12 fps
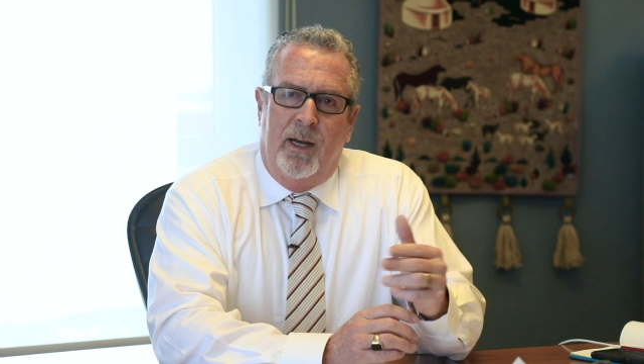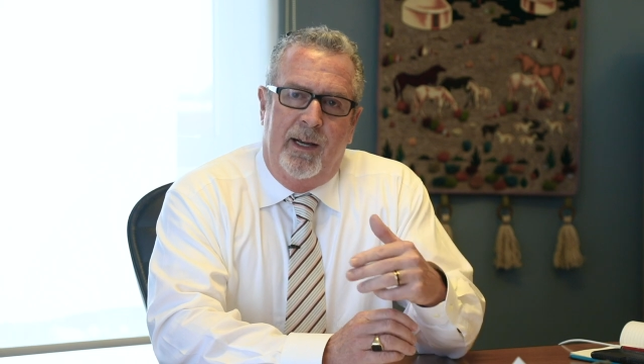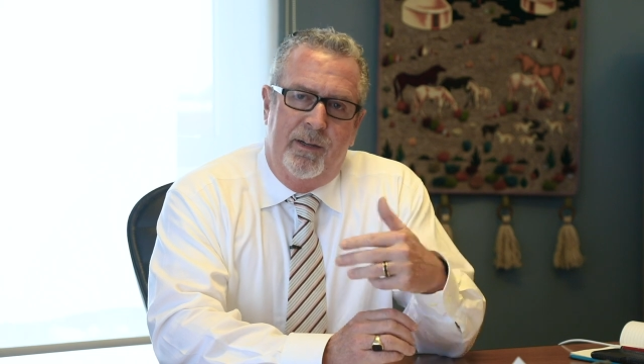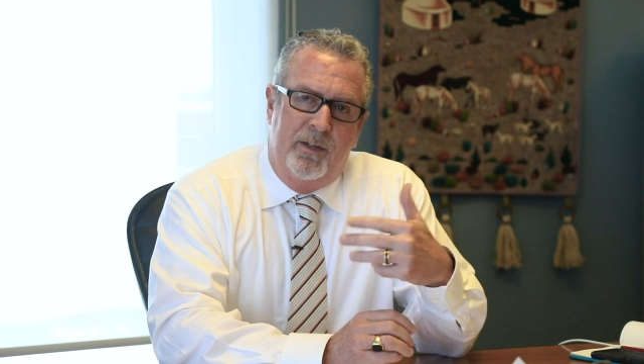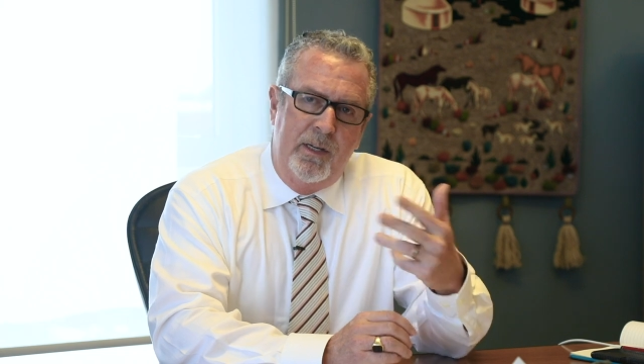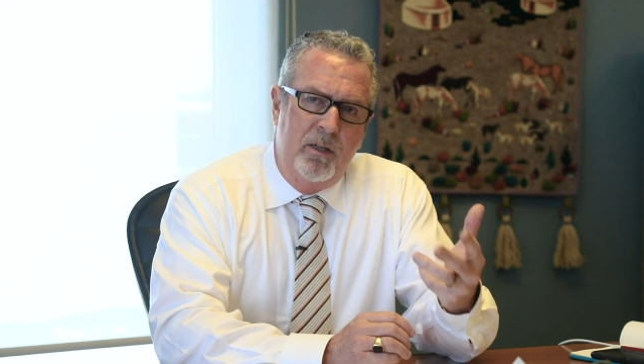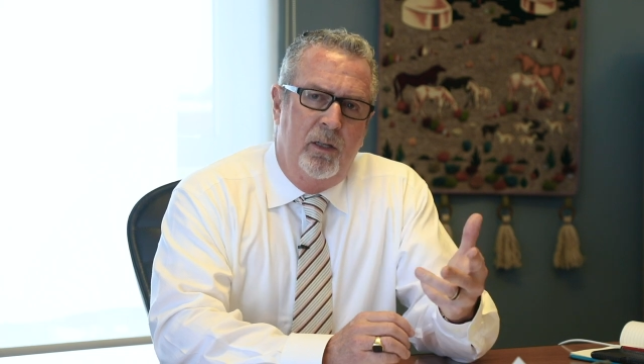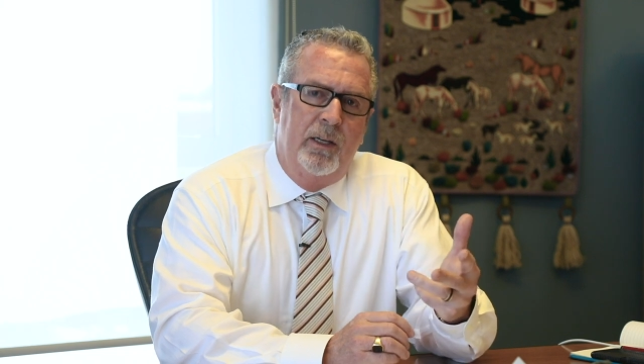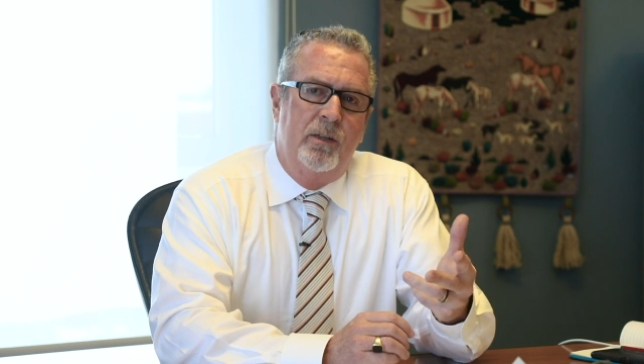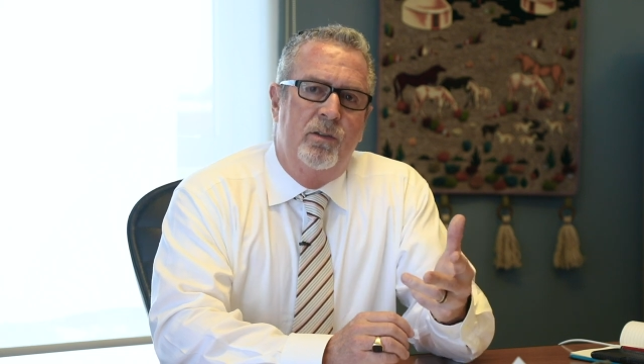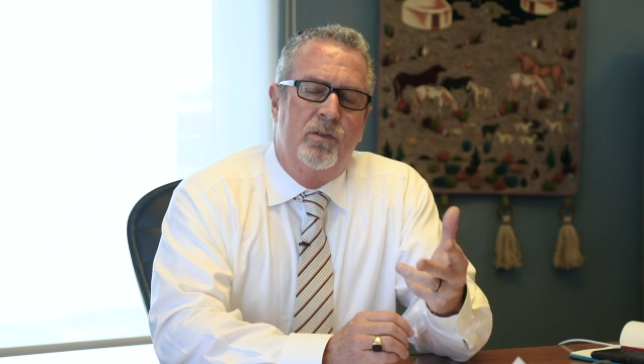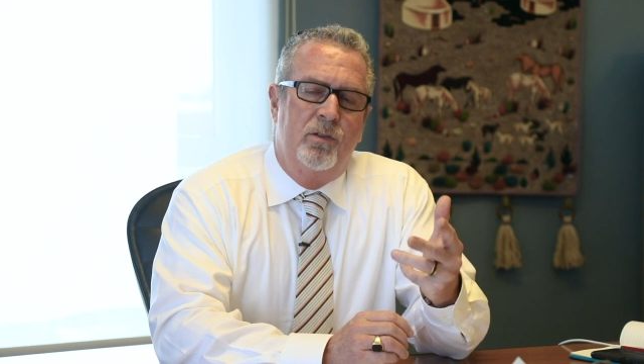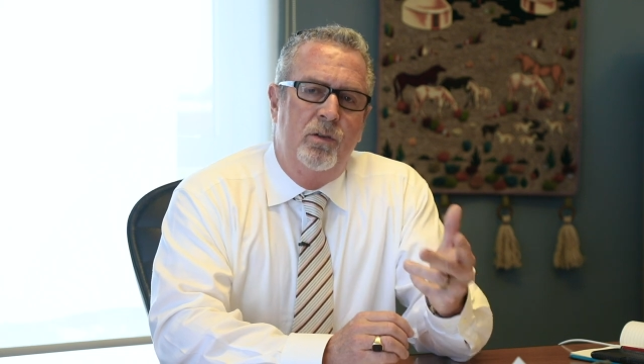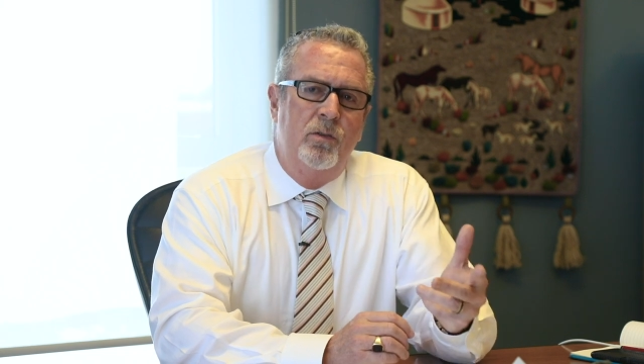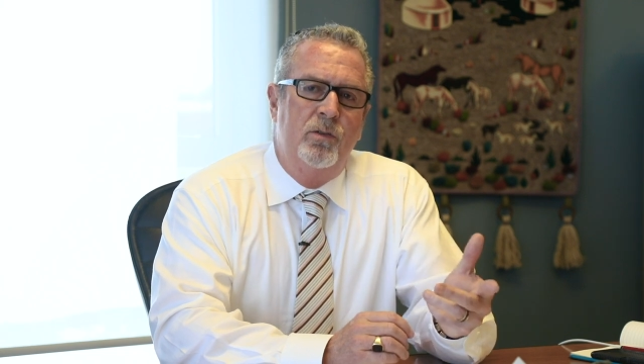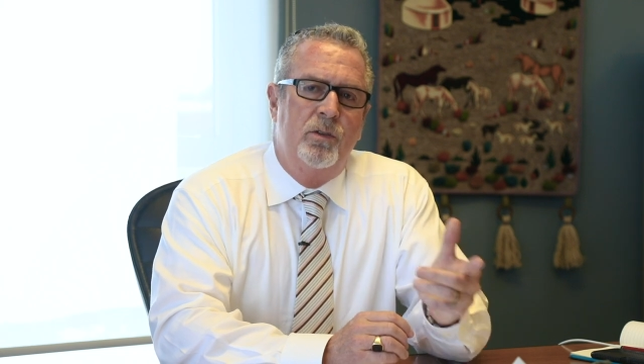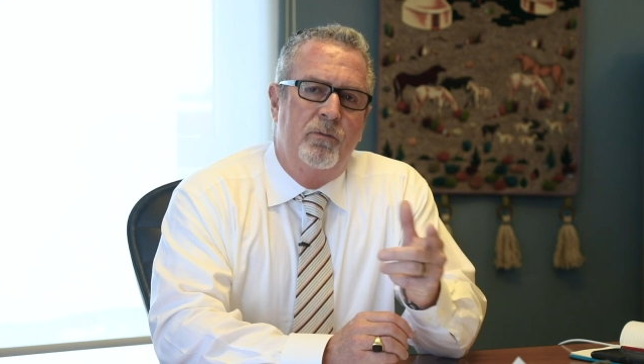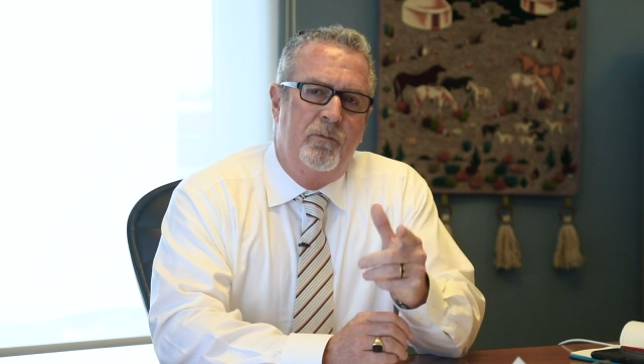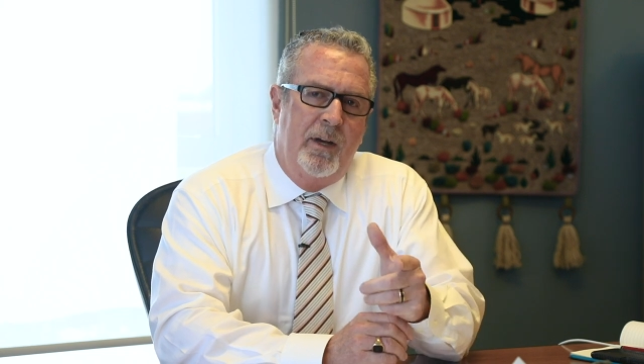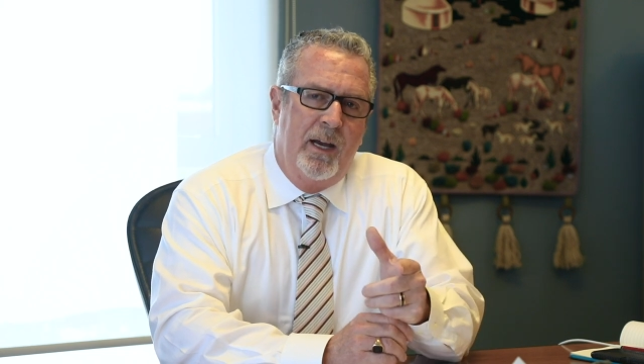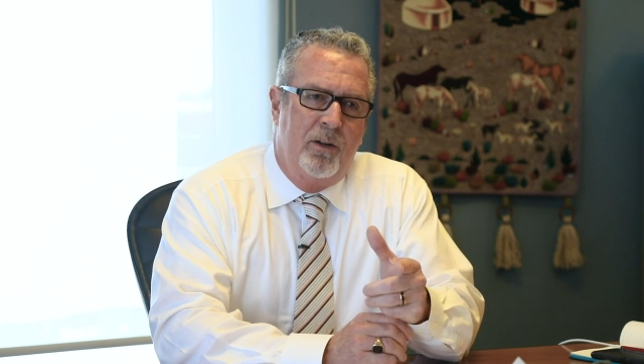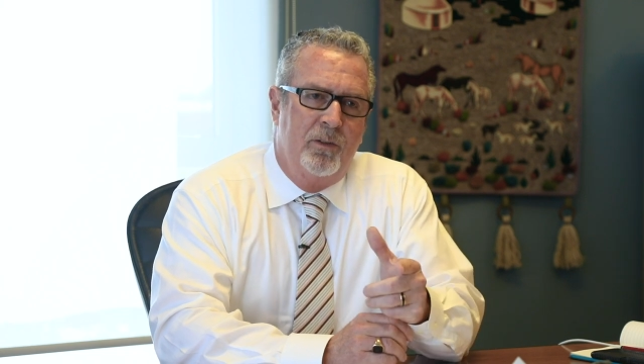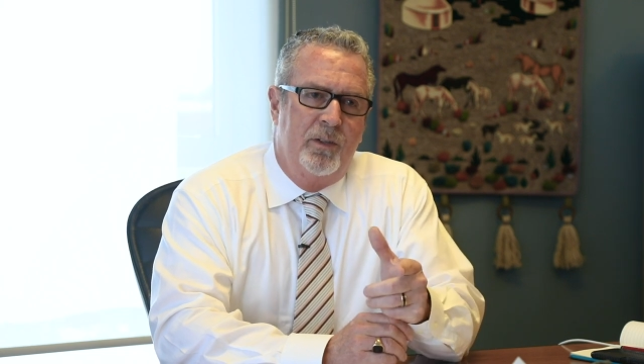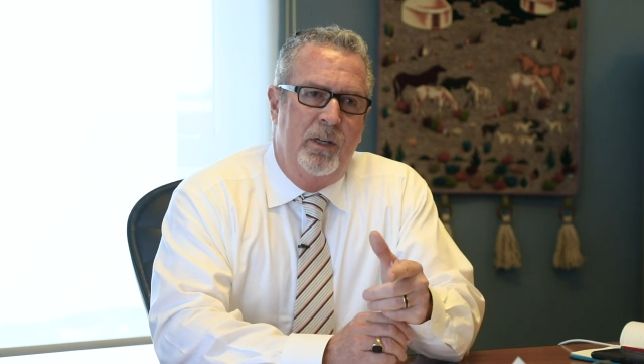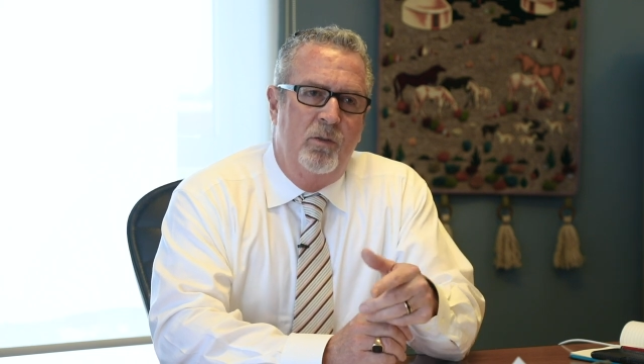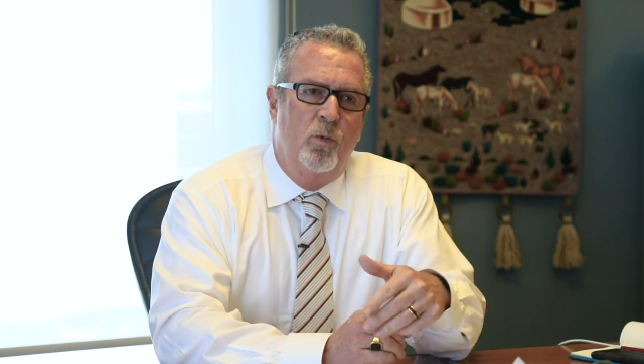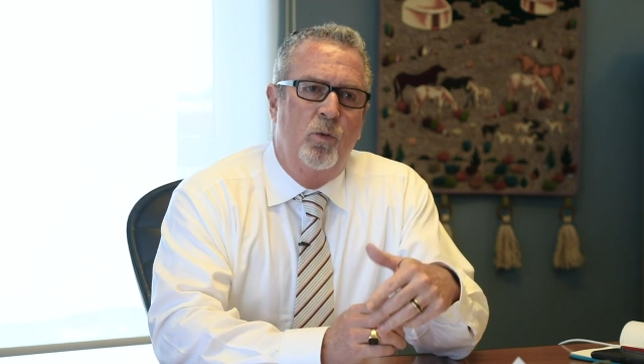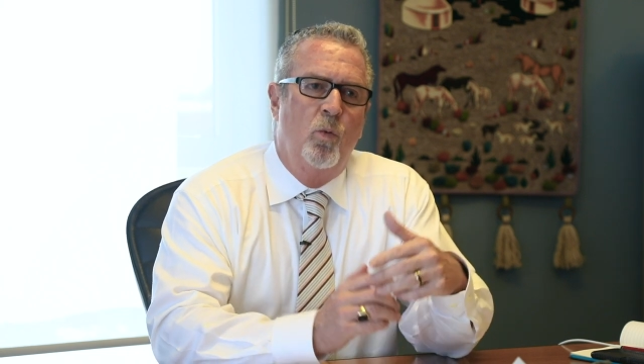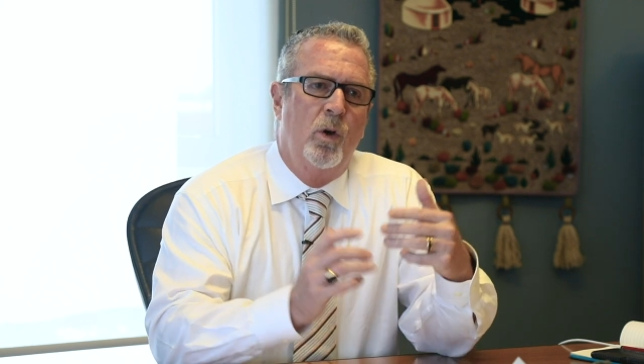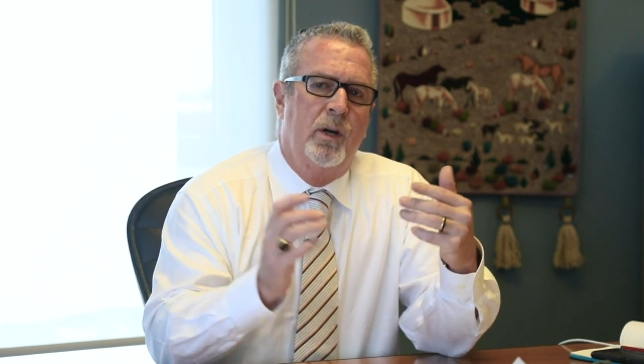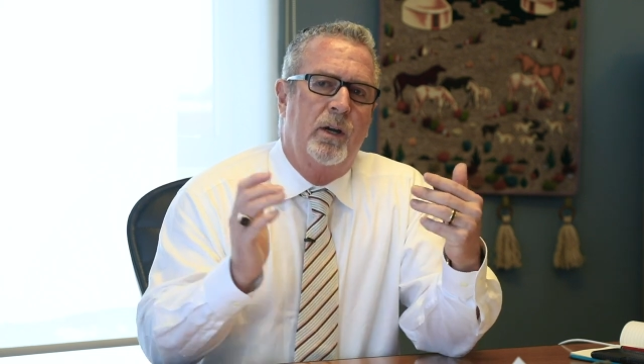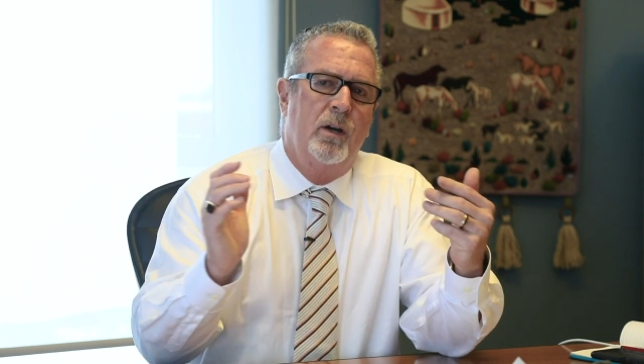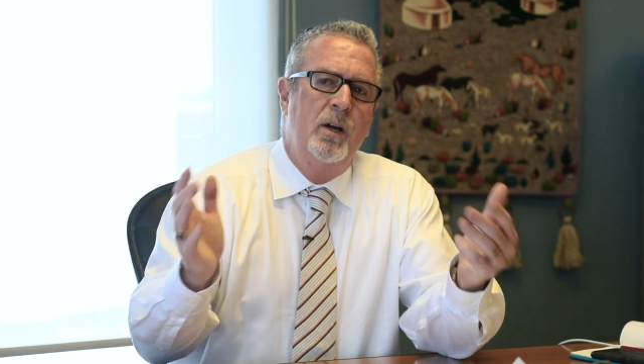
Ideally, students and faculty would want to